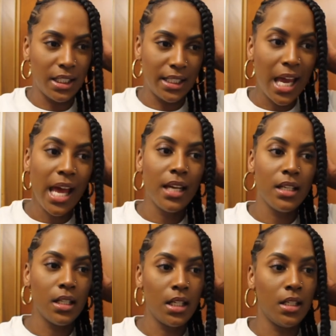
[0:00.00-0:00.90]

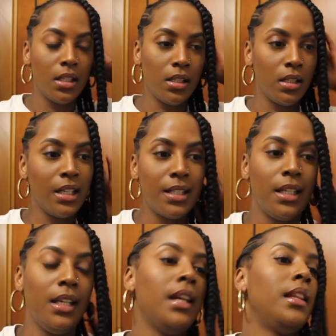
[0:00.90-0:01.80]
10 into
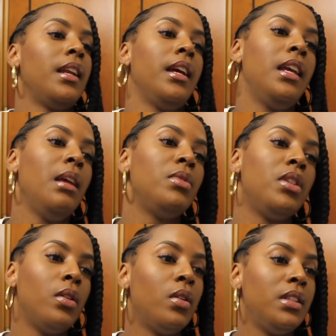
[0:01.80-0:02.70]
Italy, and then I came to
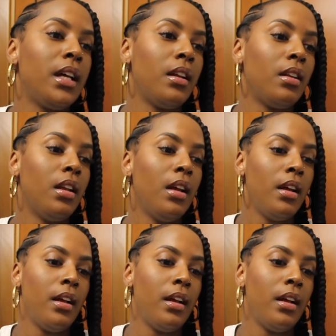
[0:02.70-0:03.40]
the hotel